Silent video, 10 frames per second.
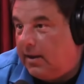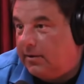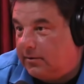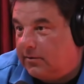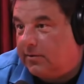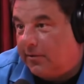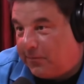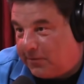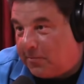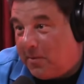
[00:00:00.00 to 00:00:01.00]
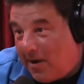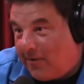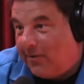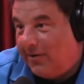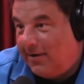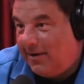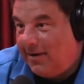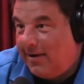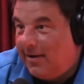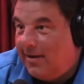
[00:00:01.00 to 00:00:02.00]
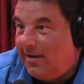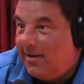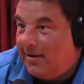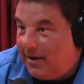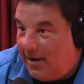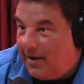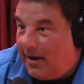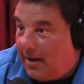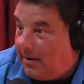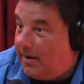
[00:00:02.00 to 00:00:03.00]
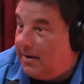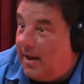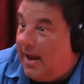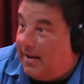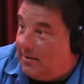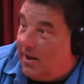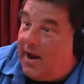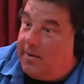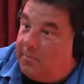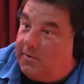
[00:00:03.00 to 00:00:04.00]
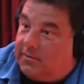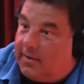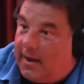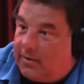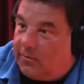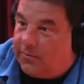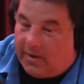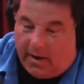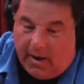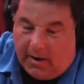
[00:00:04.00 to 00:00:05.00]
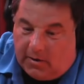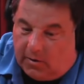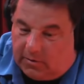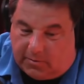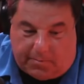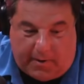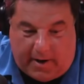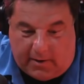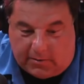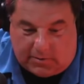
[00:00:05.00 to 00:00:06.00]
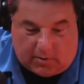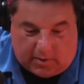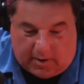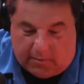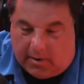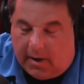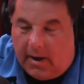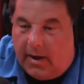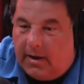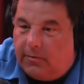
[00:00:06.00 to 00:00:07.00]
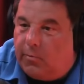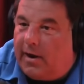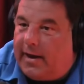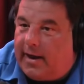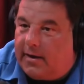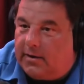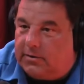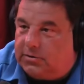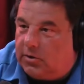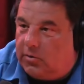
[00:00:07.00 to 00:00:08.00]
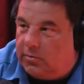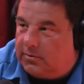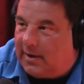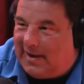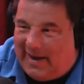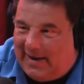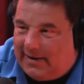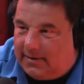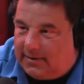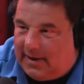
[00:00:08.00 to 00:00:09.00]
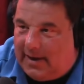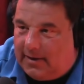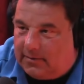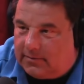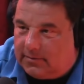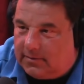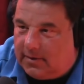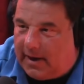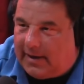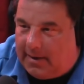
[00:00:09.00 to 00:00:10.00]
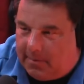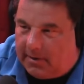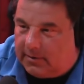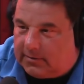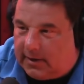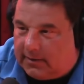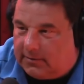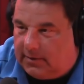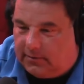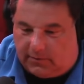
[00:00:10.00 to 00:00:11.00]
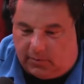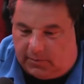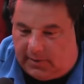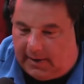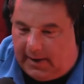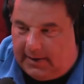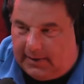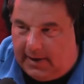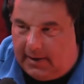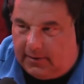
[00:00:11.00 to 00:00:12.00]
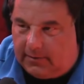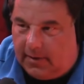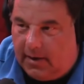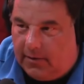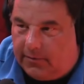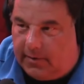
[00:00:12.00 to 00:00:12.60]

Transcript: the stuff for tomorrow. Whoa. Yeah, and then and nine months of that. Don't forget, you know, The Sopranos, Joe. They were when I got on the show, it was like eight days. I came on the second season, so it was like eight days for an